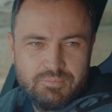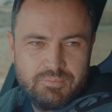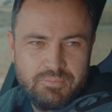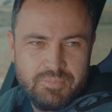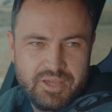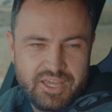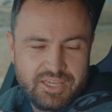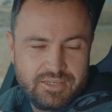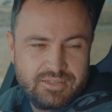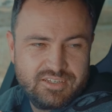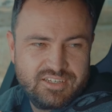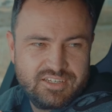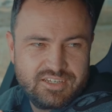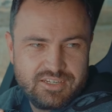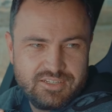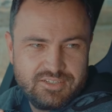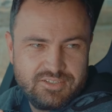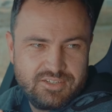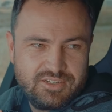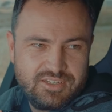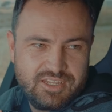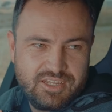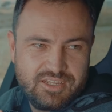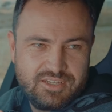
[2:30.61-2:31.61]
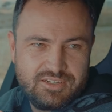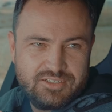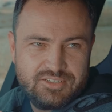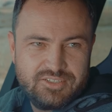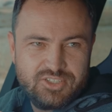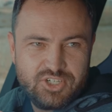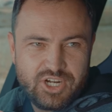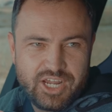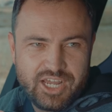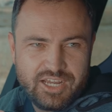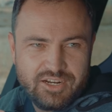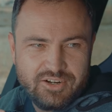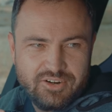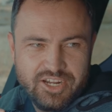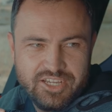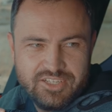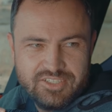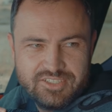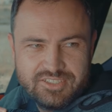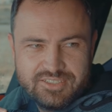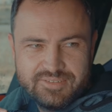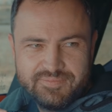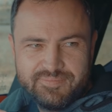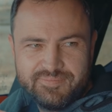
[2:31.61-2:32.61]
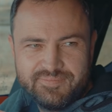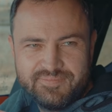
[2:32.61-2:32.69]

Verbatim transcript: make a drag race.